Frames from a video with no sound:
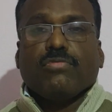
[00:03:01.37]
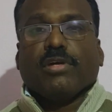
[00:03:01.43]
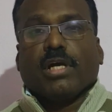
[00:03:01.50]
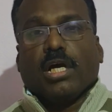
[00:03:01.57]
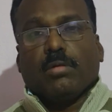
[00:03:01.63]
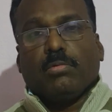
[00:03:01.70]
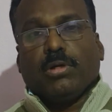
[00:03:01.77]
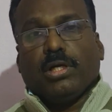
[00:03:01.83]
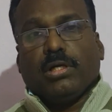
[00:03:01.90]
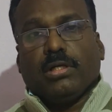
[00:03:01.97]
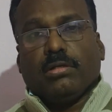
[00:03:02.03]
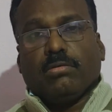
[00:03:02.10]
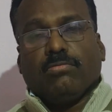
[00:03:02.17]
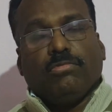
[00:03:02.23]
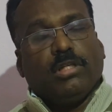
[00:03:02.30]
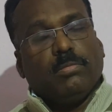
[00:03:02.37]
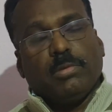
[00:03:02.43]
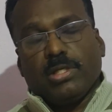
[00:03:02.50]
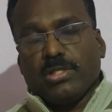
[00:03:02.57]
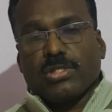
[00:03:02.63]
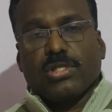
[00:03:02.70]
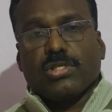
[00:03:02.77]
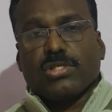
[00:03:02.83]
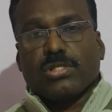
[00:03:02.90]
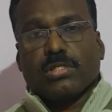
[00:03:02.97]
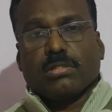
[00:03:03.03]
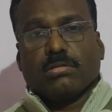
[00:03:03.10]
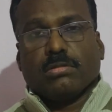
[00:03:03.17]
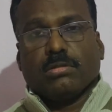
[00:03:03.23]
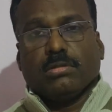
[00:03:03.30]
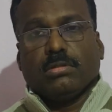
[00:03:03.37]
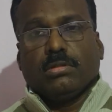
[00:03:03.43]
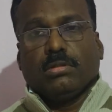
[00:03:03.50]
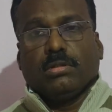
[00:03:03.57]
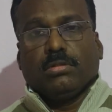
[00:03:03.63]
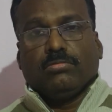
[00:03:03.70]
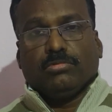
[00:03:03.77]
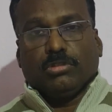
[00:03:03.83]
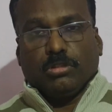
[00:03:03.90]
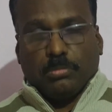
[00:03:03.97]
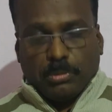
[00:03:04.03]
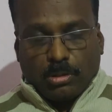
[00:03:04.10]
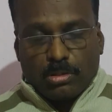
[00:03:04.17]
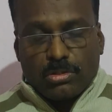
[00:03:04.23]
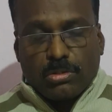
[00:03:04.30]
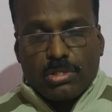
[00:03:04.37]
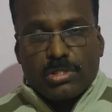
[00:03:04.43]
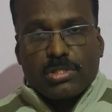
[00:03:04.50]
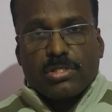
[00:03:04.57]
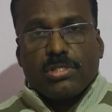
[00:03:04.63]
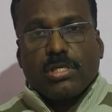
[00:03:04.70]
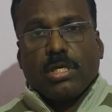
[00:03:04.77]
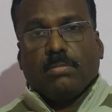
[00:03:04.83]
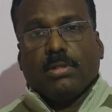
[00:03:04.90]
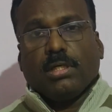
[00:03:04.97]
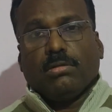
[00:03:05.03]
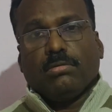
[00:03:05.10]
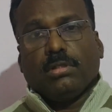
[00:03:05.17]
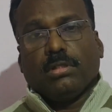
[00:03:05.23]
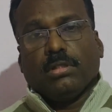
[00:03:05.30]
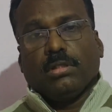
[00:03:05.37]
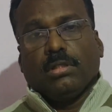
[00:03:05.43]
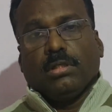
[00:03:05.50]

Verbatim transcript: of a carburetor will be discussed we'll be also discussing about